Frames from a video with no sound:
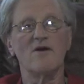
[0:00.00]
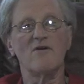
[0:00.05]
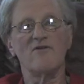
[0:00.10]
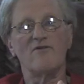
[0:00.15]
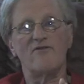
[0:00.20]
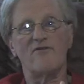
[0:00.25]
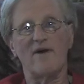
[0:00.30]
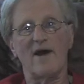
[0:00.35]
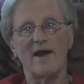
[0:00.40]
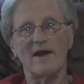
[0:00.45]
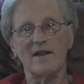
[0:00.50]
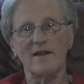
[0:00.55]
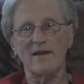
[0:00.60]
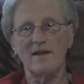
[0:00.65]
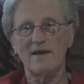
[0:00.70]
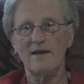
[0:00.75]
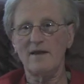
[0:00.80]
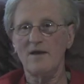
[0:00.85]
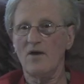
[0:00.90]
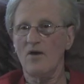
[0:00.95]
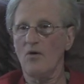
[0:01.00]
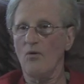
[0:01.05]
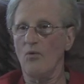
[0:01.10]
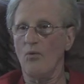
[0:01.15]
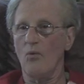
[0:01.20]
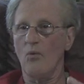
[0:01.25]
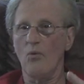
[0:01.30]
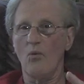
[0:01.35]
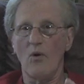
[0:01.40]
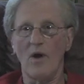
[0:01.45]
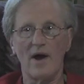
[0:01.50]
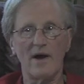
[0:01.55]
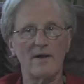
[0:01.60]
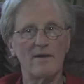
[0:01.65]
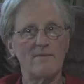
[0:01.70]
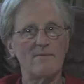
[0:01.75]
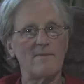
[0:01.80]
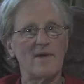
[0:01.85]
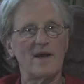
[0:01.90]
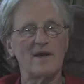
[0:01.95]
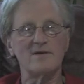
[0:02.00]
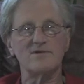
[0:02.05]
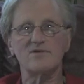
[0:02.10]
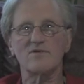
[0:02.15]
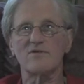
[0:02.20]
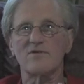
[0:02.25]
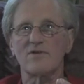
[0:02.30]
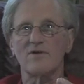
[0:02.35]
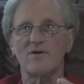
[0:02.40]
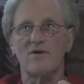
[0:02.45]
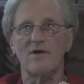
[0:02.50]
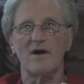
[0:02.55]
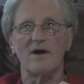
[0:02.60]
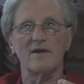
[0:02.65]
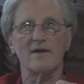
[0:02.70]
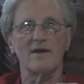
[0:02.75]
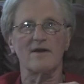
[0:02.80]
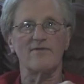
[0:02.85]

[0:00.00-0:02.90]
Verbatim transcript: Finally, one major thought,